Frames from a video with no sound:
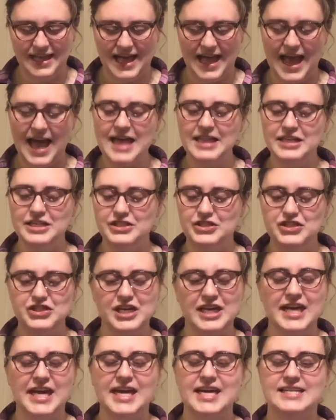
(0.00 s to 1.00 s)

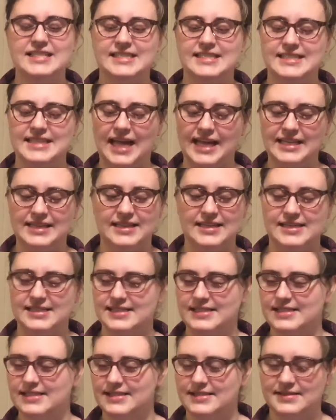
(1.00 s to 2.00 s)
LNG
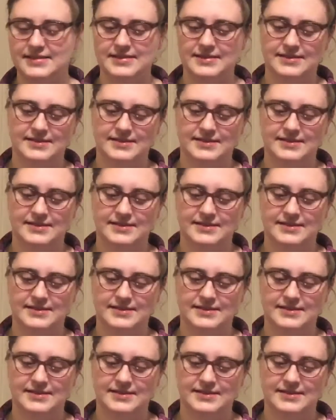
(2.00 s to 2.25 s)
stainless.